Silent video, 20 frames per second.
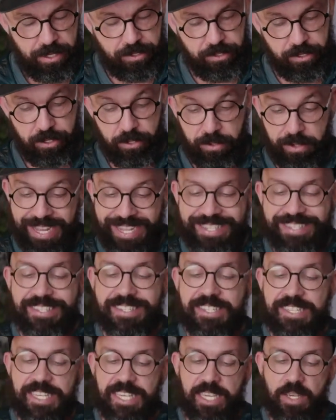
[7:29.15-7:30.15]
So let's
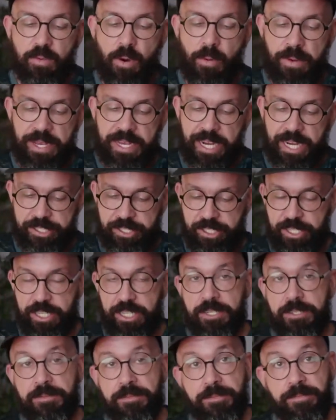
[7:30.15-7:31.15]
see what we got
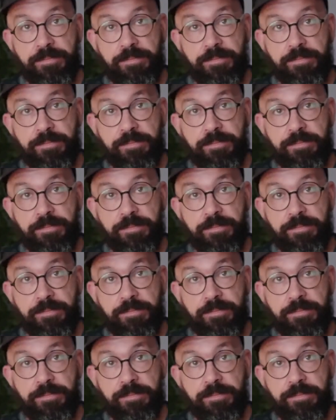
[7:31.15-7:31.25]
here.